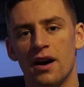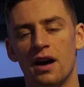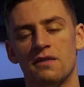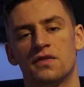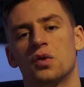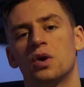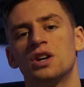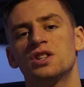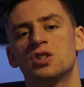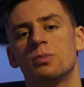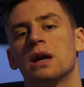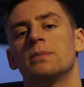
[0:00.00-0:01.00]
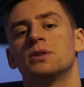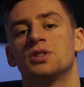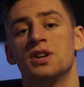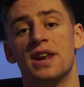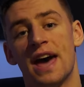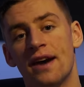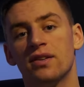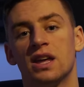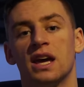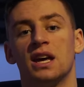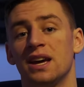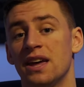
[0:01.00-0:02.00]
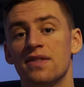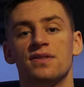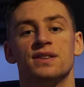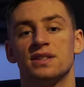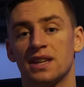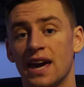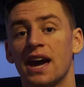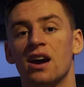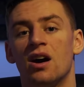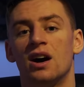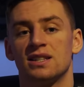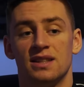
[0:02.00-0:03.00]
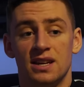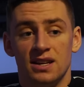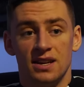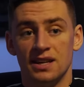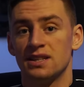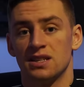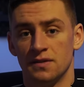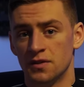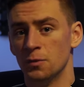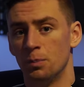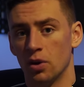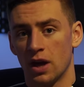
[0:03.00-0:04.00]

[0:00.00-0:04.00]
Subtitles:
And for us to be able to navigate in this chaos that is a football